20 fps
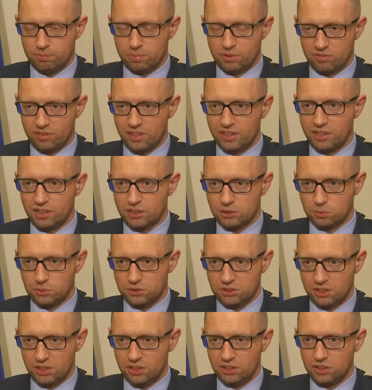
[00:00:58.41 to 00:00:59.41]
provide us
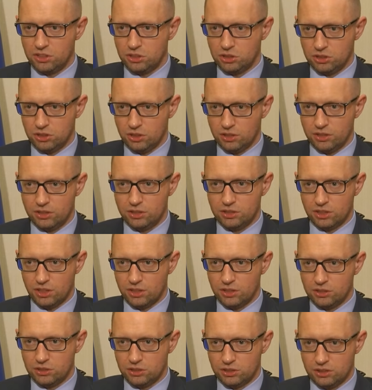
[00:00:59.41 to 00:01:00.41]
with an additional
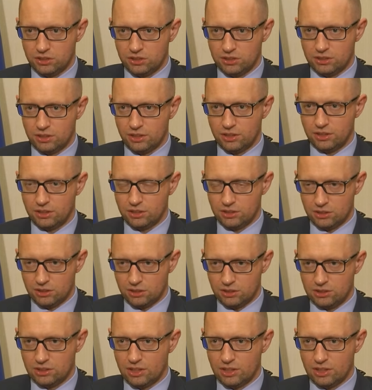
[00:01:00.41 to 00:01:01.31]
intelligence and uh,